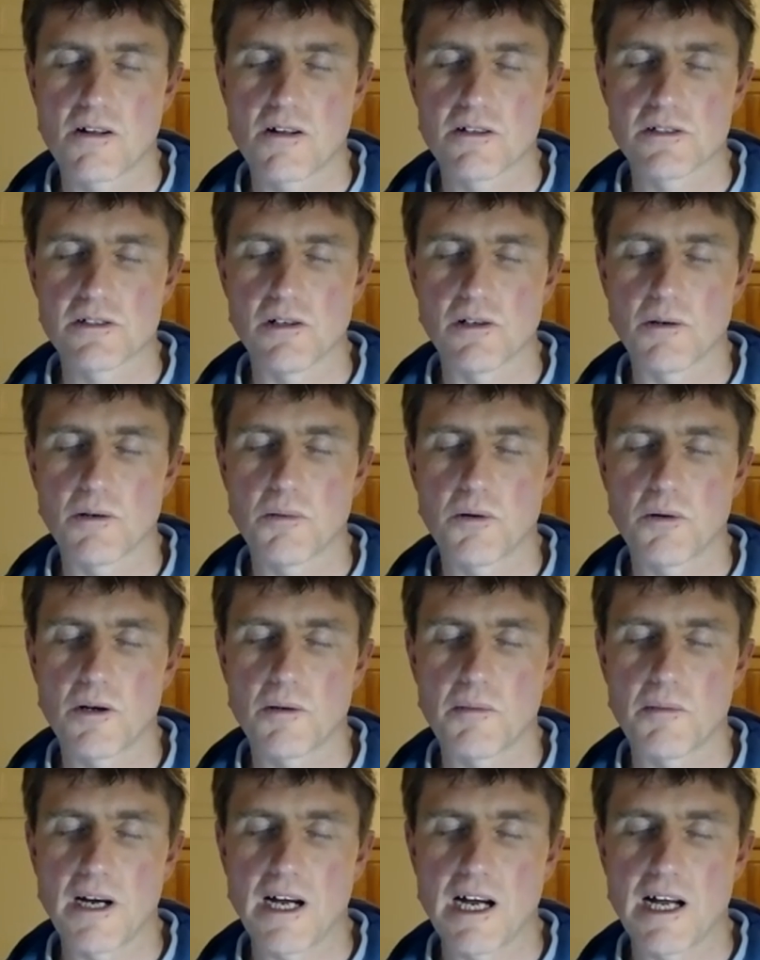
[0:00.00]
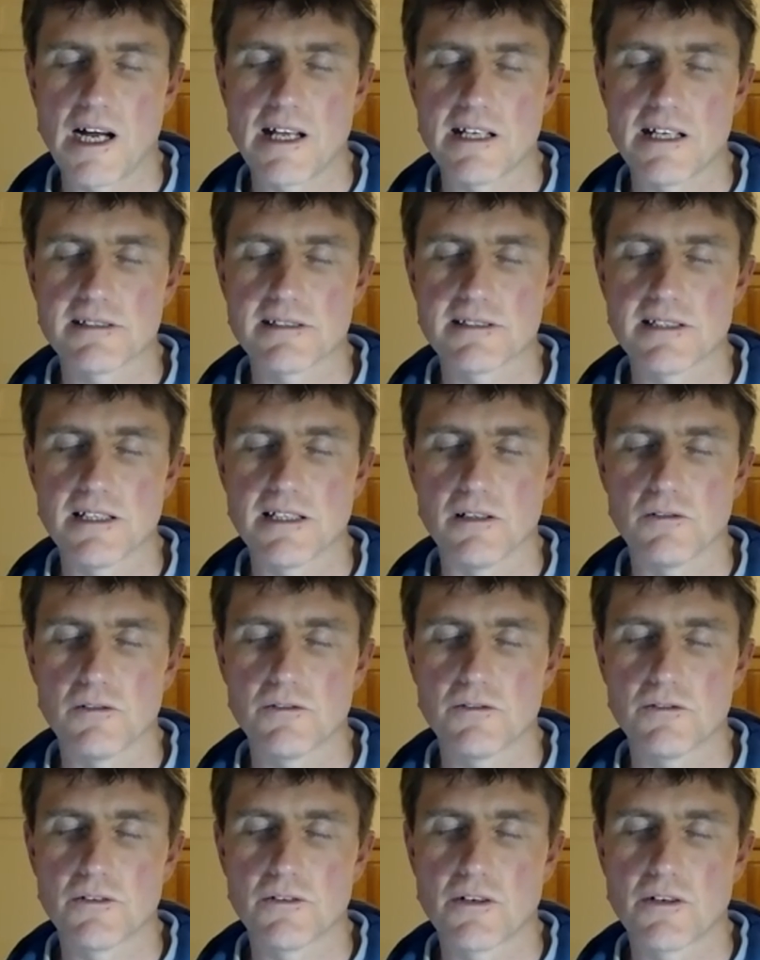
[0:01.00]
to look upon my higher self.
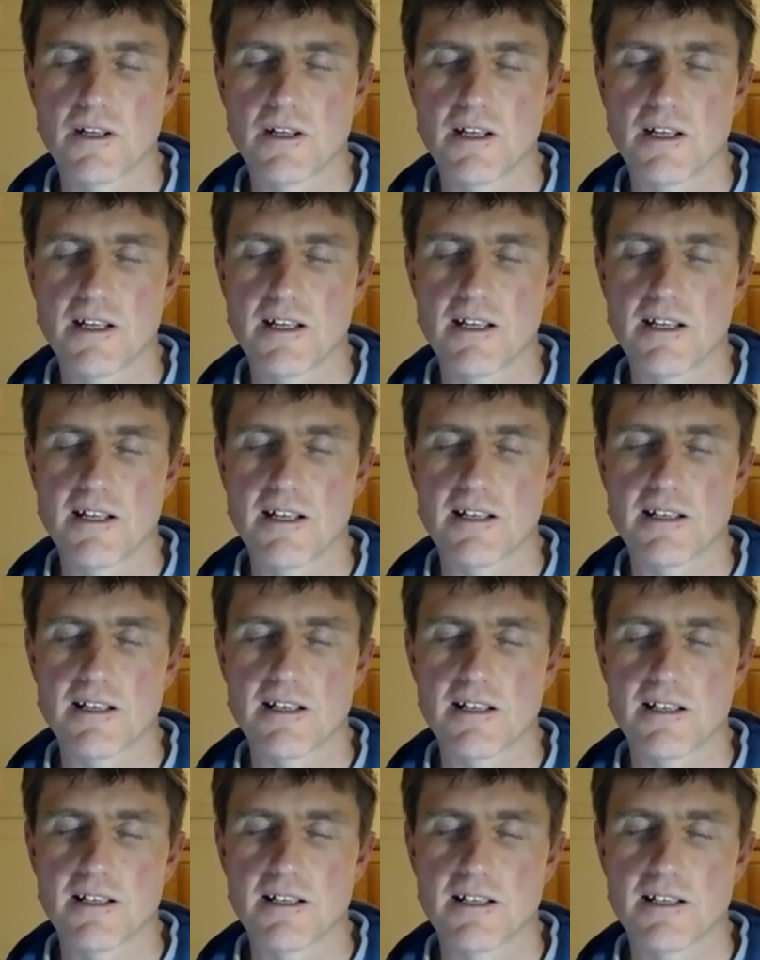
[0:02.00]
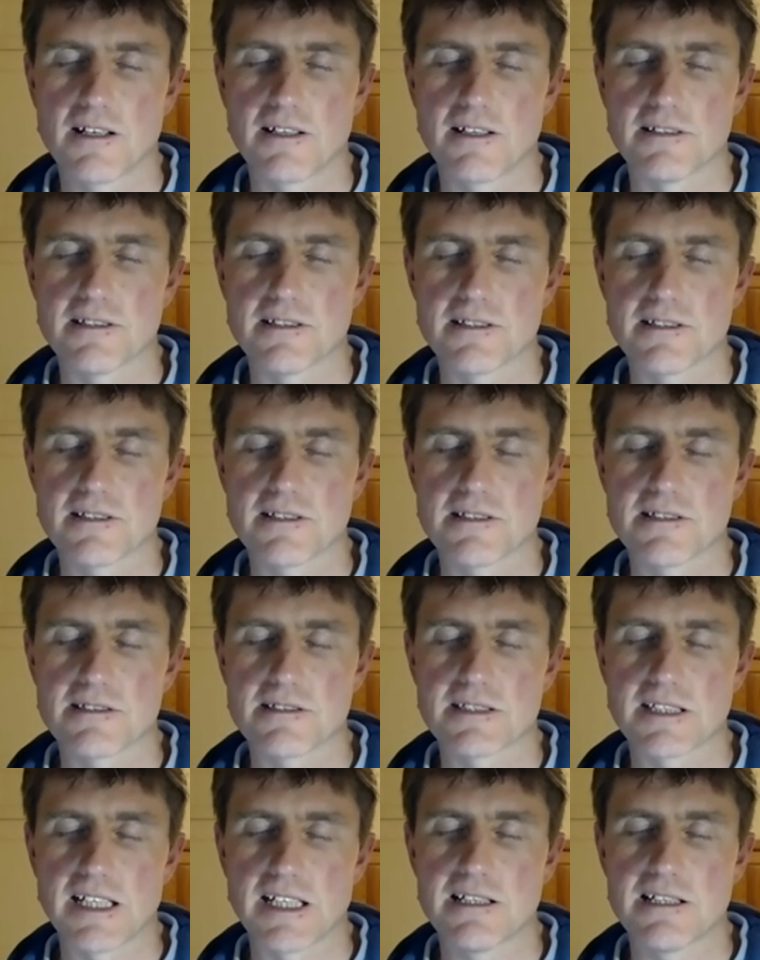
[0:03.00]
And this is an
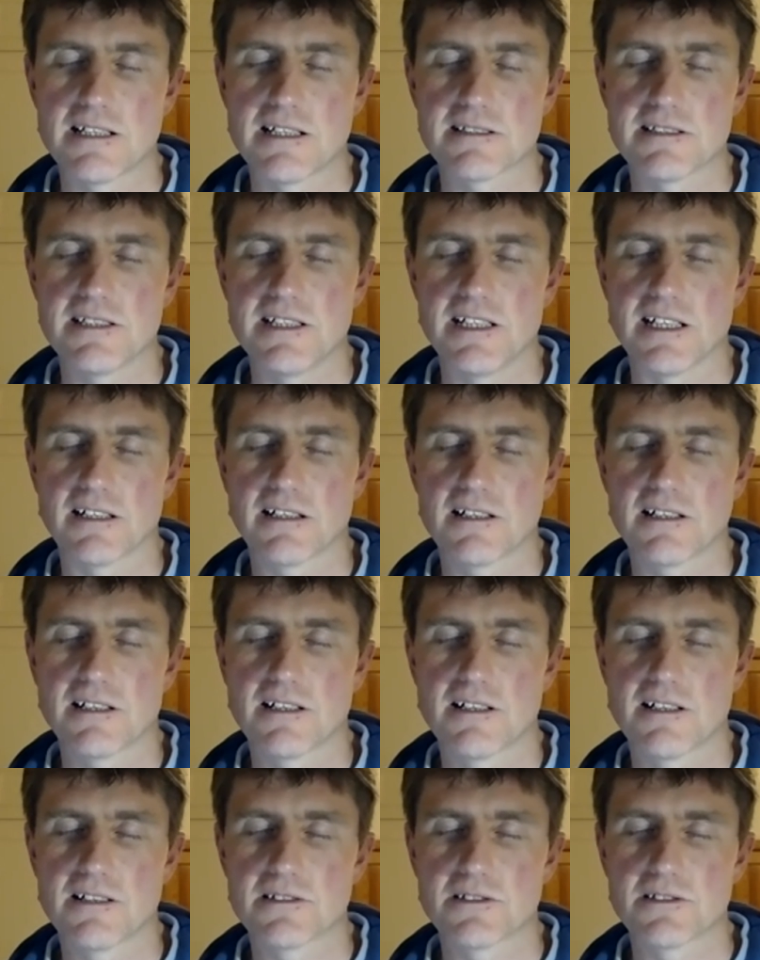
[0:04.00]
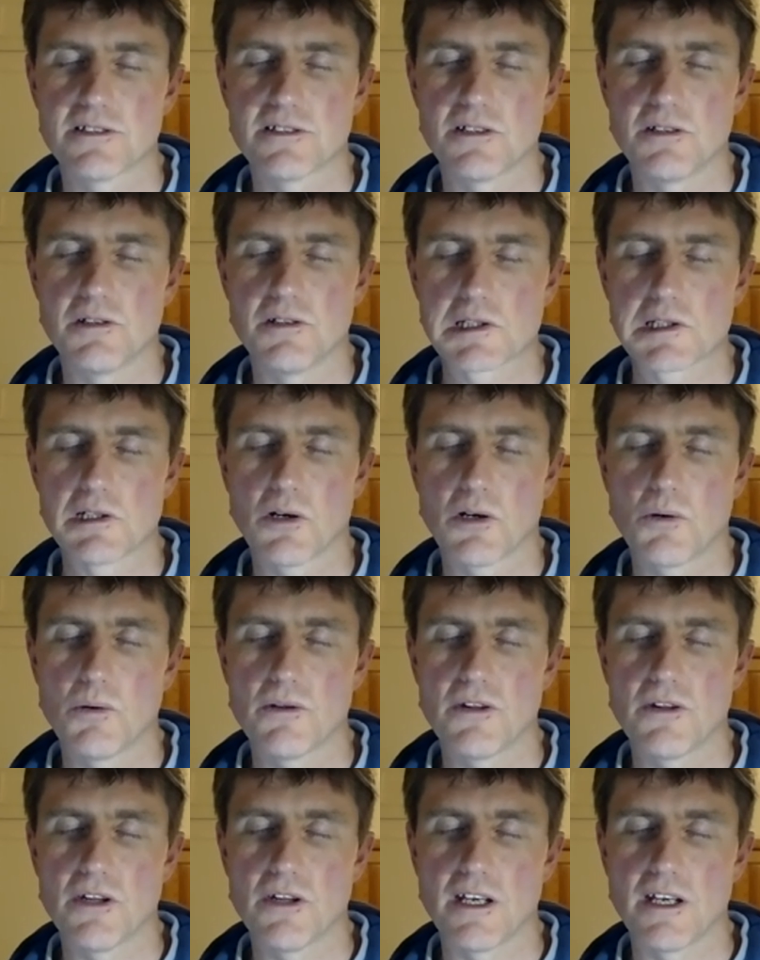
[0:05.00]
inner seeing. So you just look
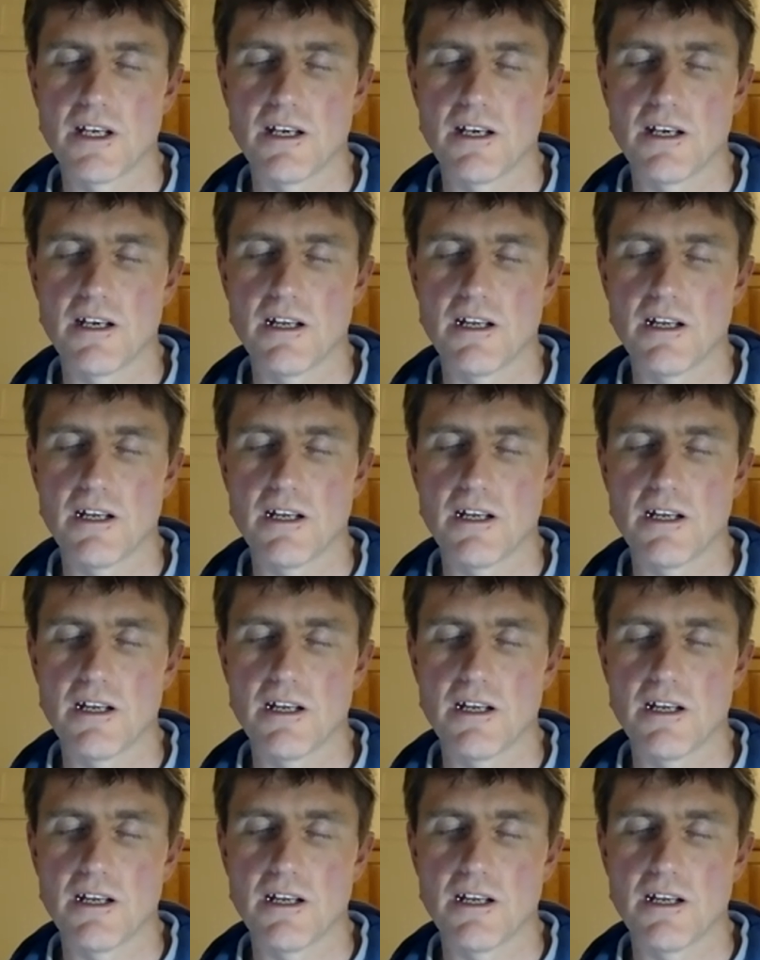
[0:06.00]
within,